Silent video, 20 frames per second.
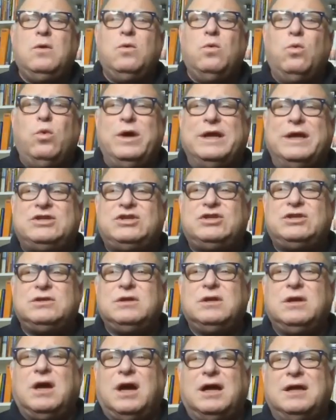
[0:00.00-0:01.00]
which
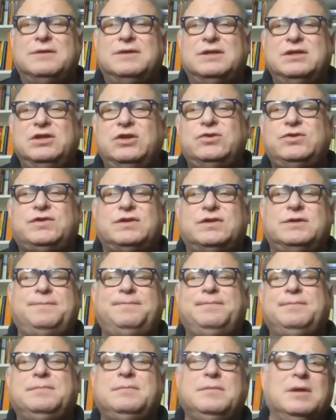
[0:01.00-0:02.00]
the user
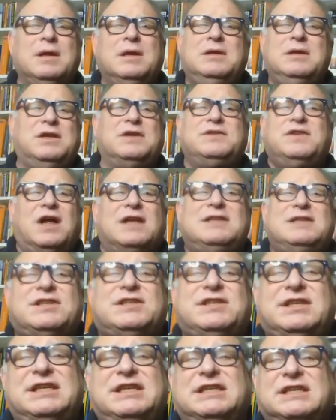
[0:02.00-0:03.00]
does not
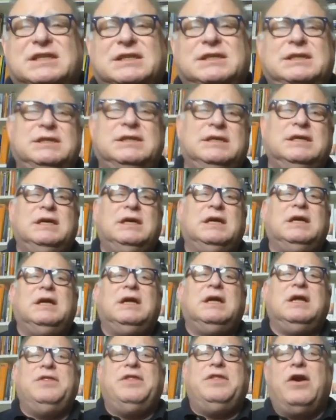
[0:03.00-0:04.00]
succeed.
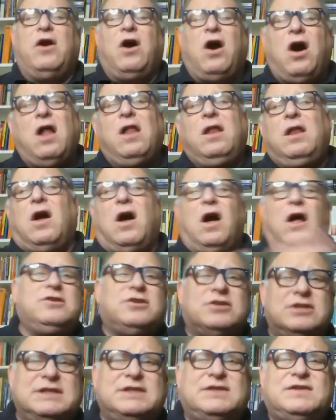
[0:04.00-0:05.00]
They're all
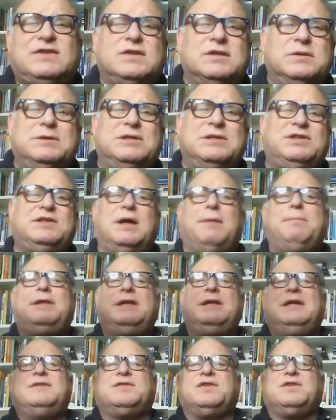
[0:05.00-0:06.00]
alternates in which
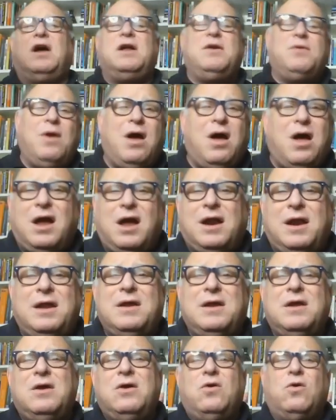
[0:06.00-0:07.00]
something has gone wrong
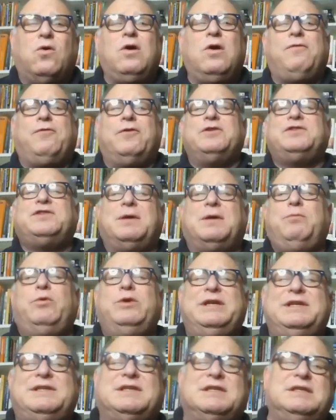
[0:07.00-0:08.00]
or for some
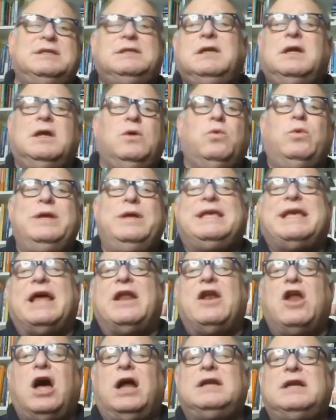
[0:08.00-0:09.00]
reason we
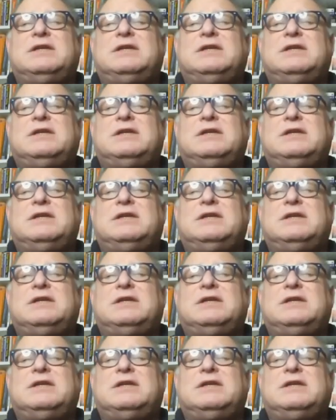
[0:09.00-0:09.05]
cannot